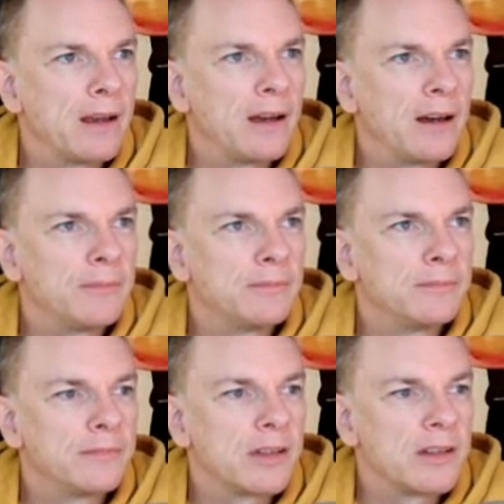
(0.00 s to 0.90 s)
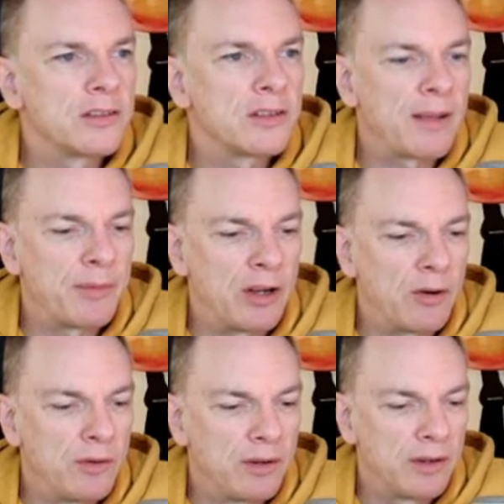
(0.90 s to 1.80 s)
Um, so let me
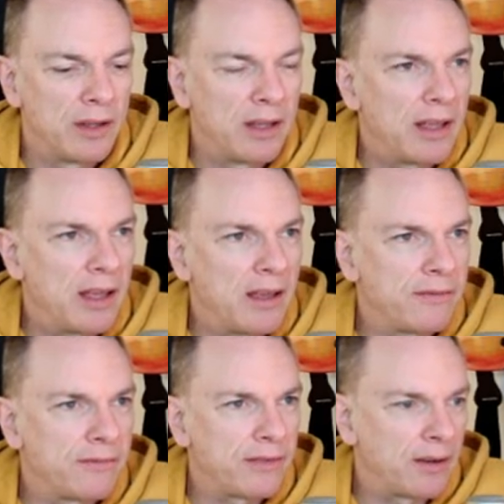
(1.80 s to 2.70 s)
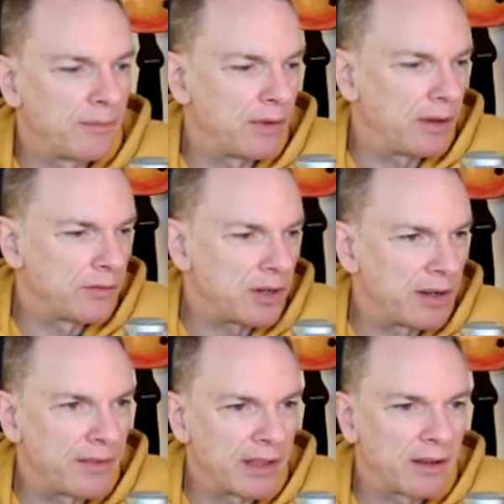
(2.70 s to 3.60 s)
know if um, I'm trying
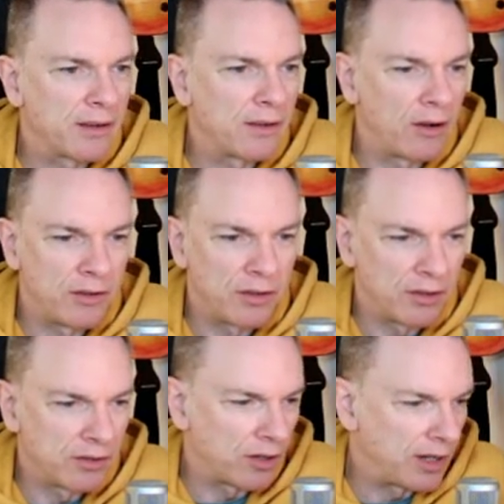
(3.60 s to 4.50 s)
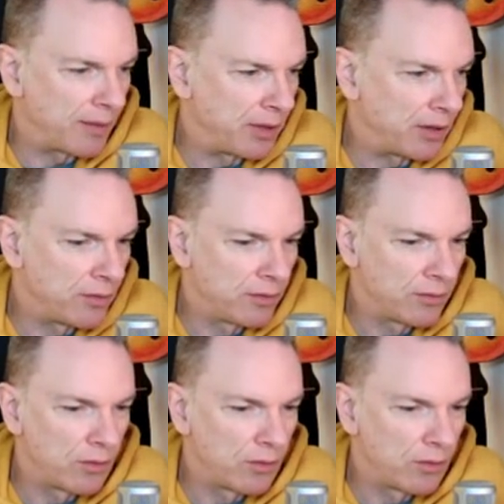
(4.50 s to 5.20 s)
to think how you could t- let me know.